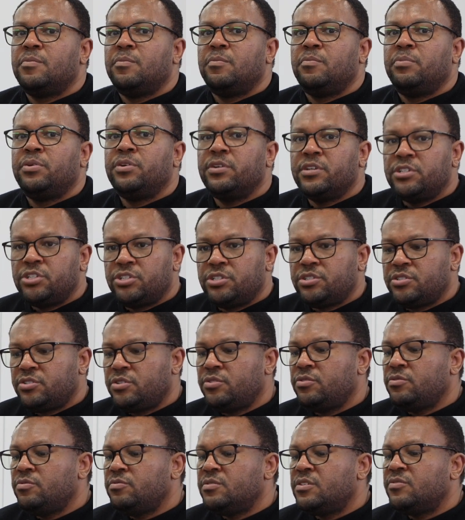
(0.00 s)
push
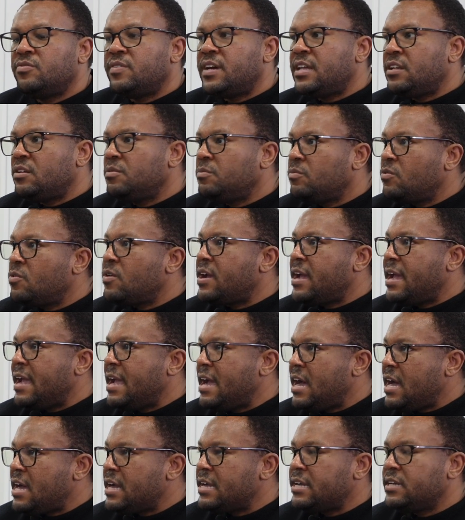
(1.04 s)
to develop more
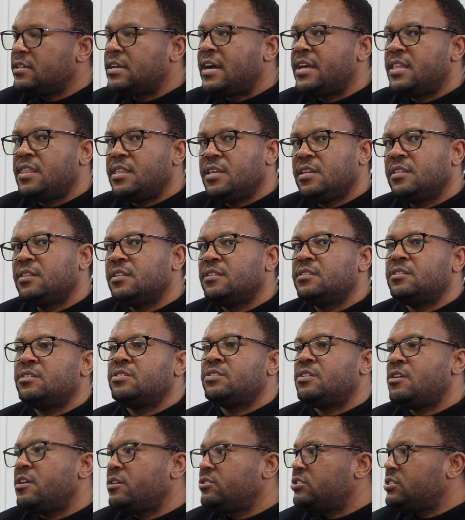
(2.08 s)
AI. I think this is
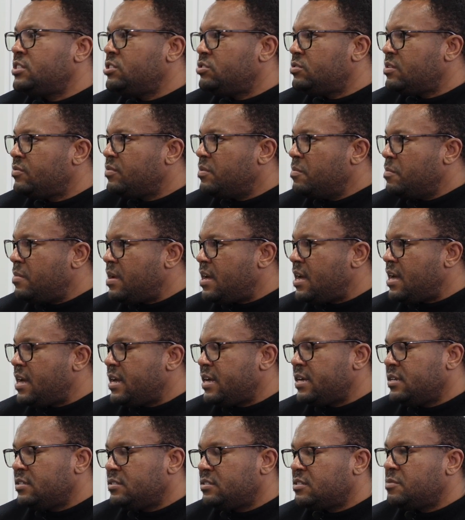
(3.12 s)
largely driven
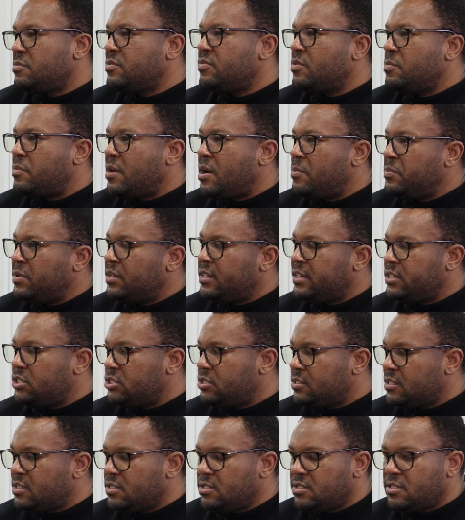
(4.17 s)
by some of the
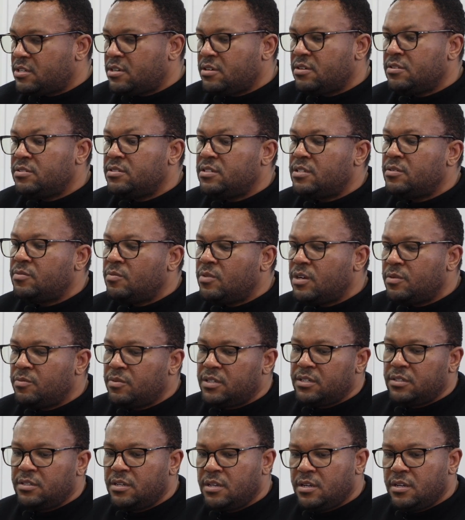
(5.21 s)
population concerns and what
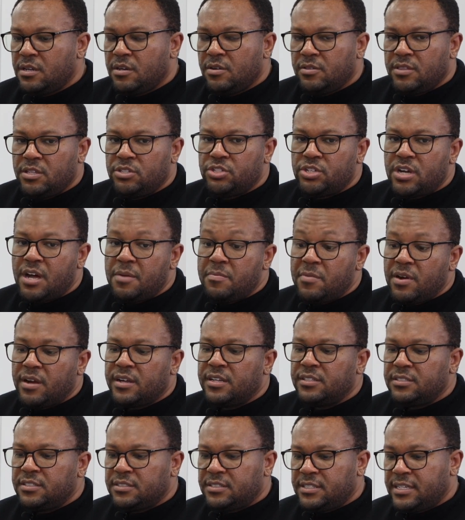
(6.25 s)
would the job
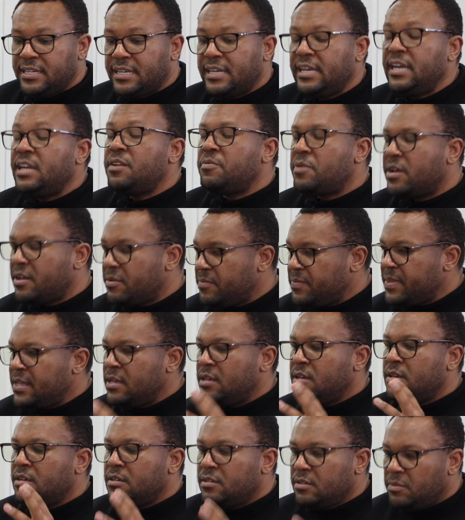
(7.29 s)
market look like. Anyway,
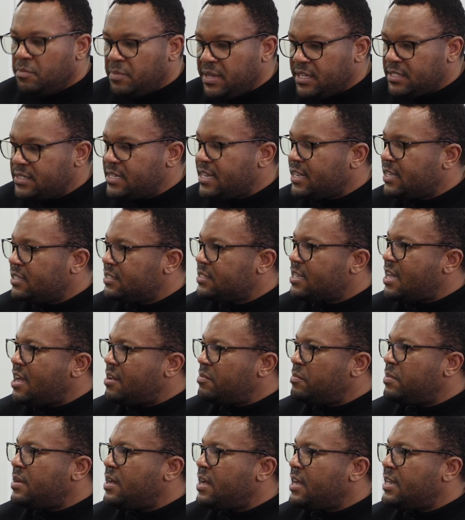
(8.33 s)
big tech has
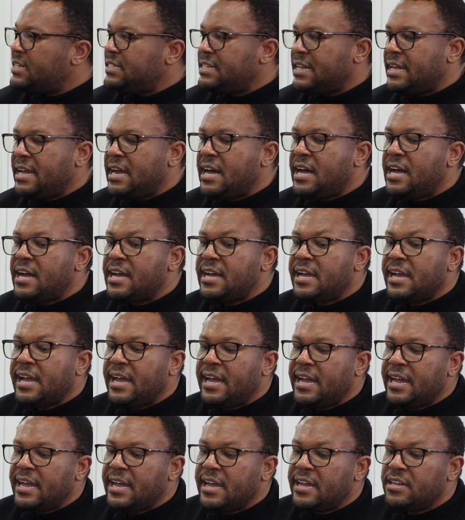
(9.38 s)
gotten behind AI,
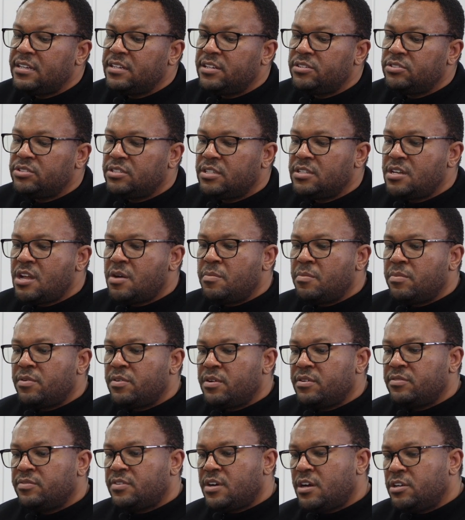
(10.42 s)
and there's a
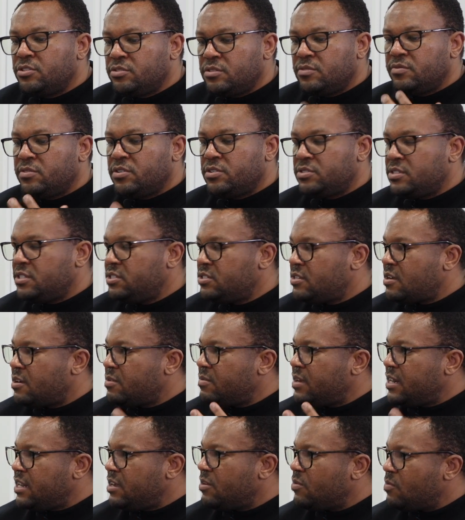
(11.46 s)
number of controversies
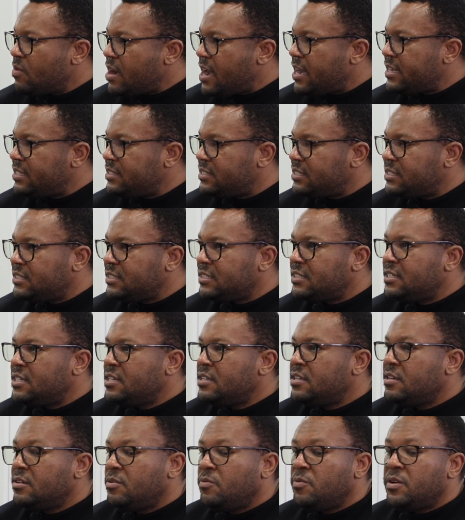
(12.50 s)
already arising.
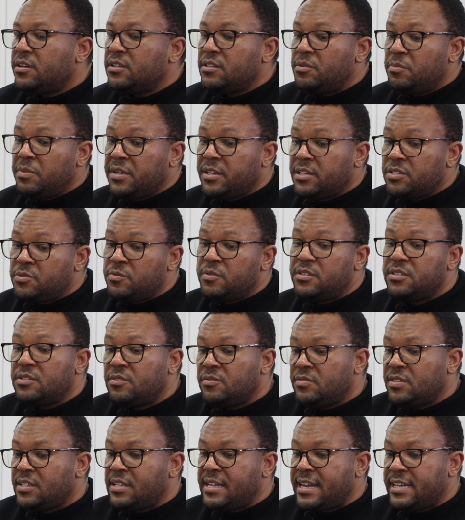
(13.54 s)
One of the biggest ones
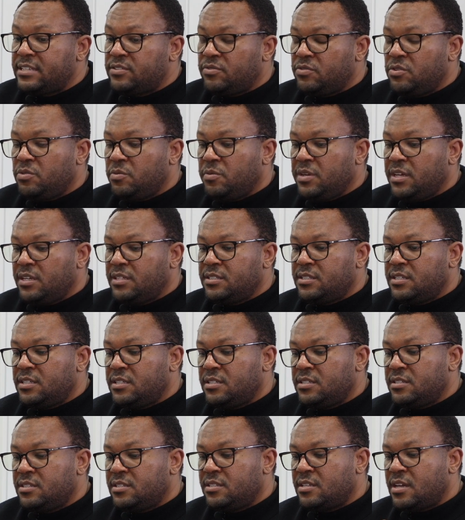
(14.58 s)
over the last few weeks
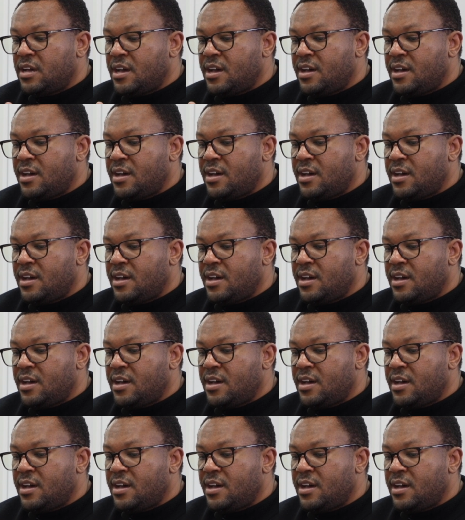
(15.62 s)
is